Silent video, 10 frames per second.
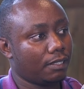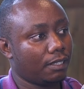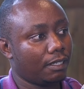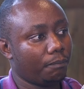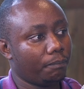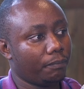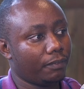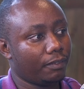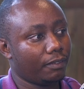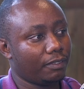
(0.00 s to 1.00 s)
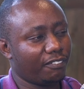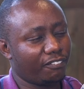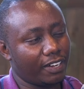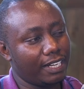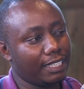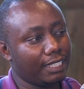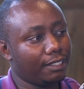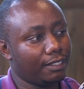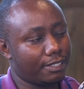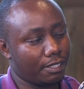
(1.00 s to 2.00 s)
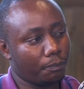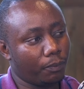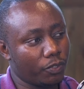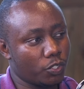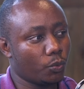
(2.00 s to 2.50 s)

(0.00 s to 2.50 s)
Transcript: the funding is supposed